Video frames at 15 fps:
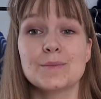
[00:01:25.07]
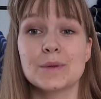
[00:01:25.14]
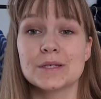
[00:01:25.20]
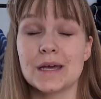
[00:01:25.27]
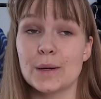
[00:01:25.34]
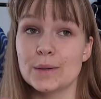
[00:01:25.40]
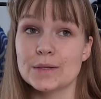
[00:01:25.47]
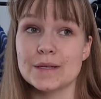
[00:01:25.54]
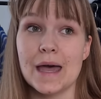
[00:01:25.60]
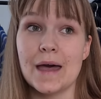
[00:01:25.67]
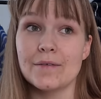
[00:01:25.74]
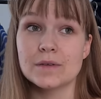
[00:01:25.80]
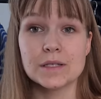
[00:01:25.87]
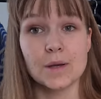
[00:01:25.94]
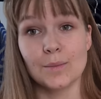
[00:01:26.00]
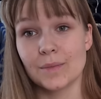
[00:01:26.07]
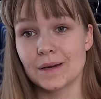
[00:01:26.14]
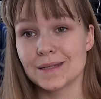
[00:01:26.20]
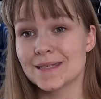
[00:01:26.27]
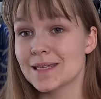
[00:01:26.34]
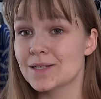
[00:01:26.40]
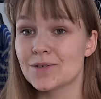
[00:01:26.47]
but I also have some
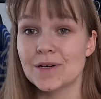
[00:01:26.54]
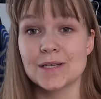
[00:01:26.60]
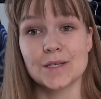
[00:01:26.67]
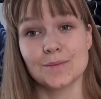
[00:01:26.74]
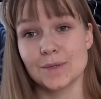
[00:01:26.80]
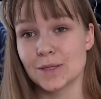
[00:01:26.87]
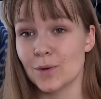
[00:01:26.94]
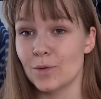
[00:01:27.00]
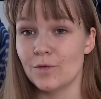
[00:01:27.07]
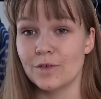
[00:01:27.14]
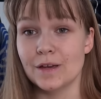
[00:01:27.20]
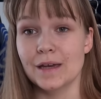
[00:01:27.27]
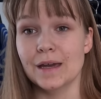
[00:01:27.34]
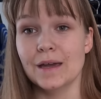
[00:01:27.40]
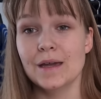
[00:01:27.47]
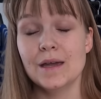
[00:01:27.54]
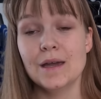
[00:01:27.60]
accessories, some Sophie